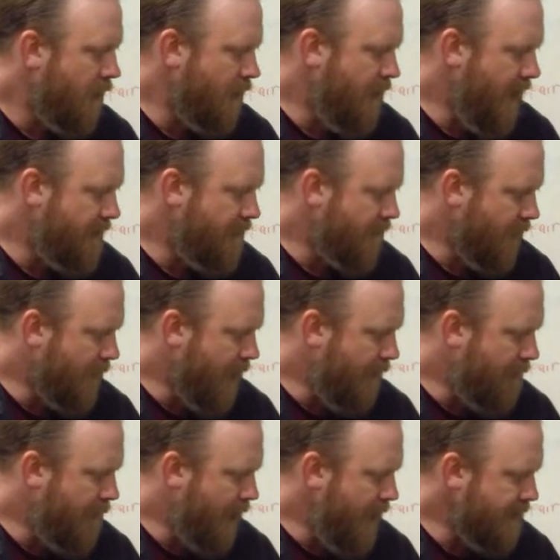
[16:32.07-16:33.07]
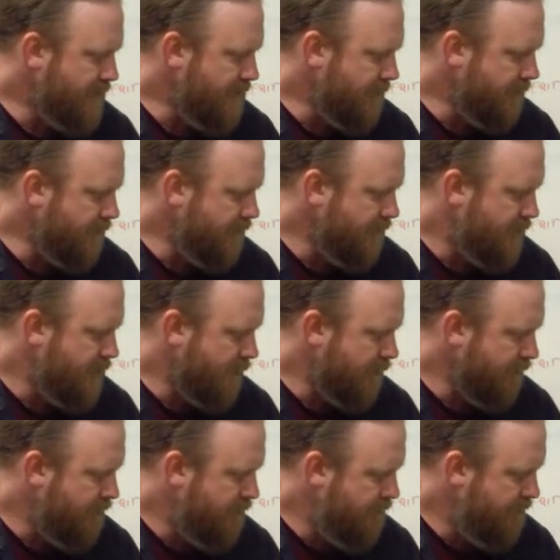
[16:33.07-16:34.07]
And you have to go out and buy
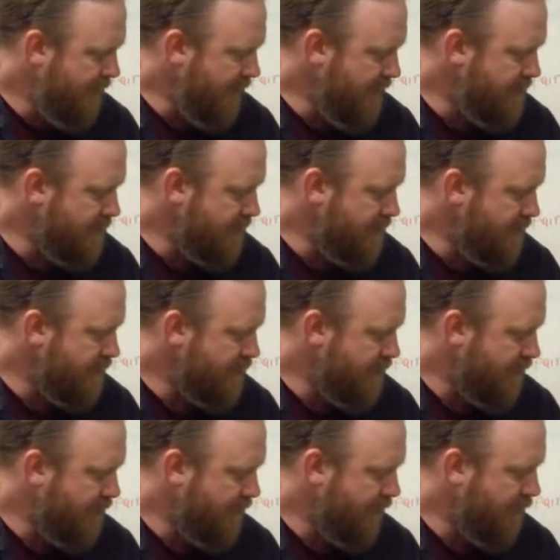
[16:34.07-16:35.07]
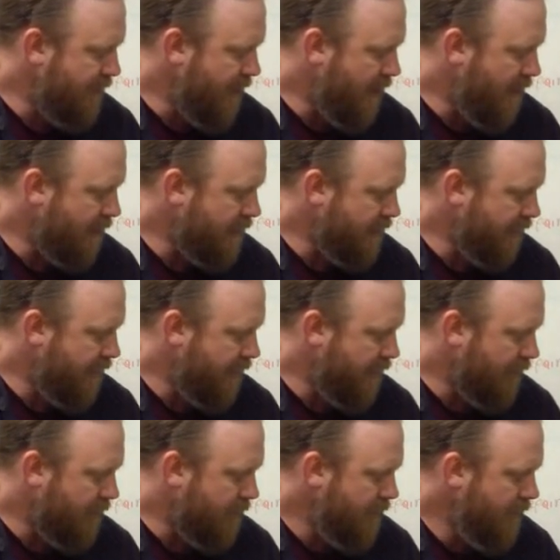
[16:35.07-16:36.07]
some pieces to figure out,
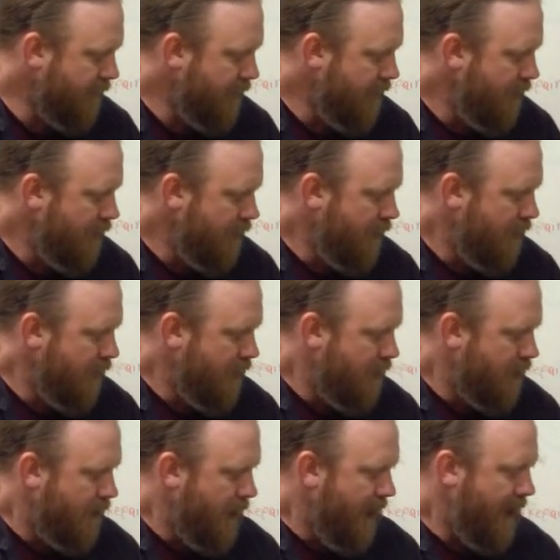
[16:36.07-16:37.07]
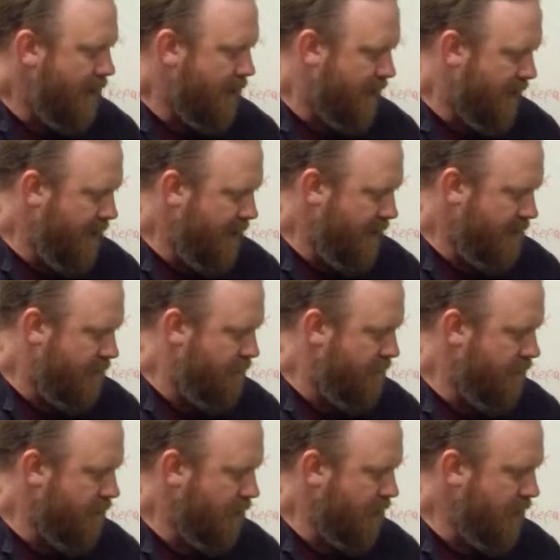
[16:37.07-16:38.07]
how to
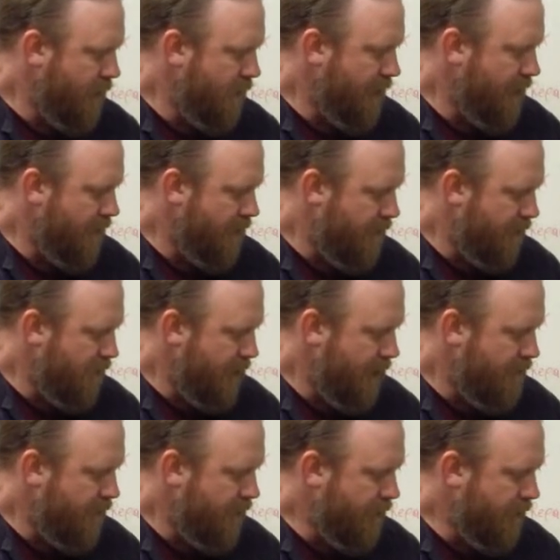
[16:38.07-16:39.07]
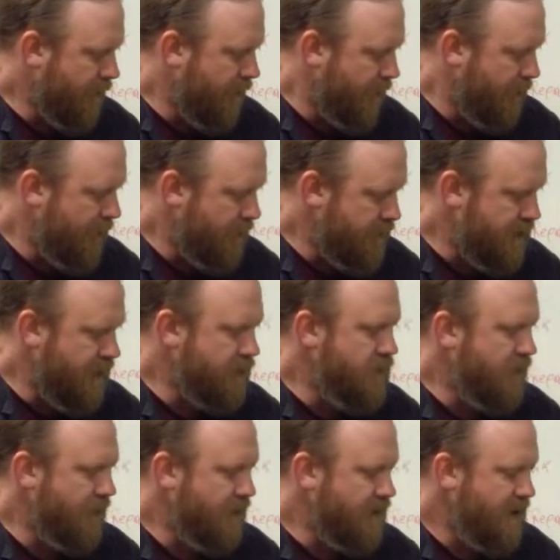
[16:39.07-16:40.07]
get the liquid or whatever you're going to use
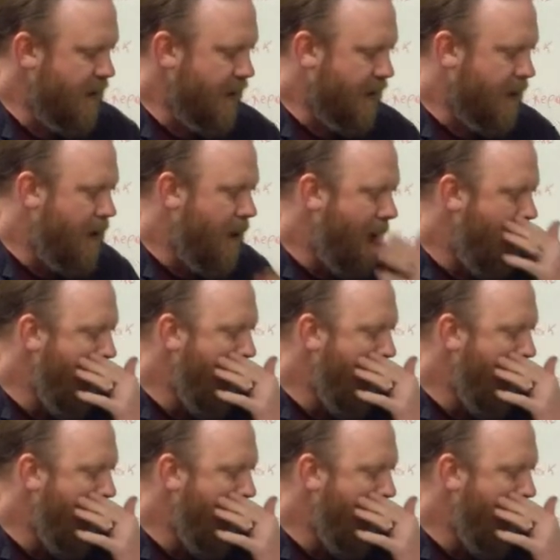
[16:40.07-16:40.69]
into the tank.